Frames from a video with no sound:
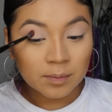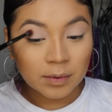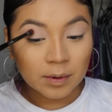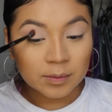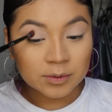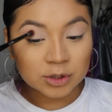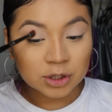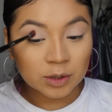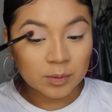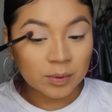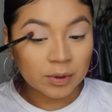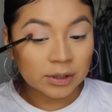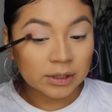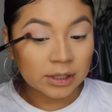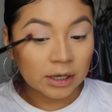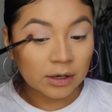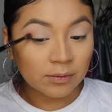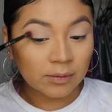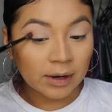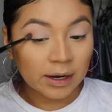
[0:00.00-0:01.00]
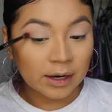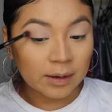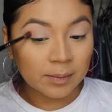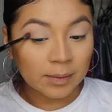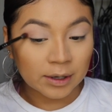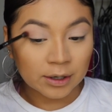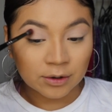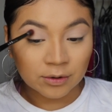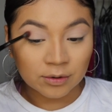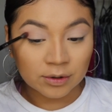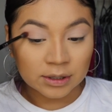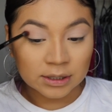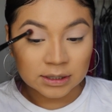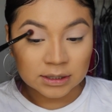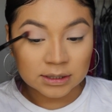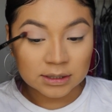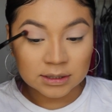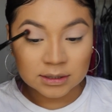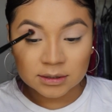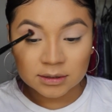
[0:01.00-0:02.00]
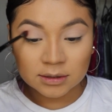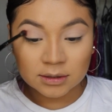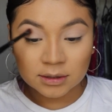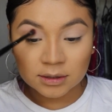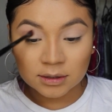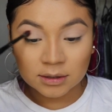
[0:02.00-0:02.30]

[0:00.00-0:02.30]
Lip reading: I'm just gonna put that right in my crease.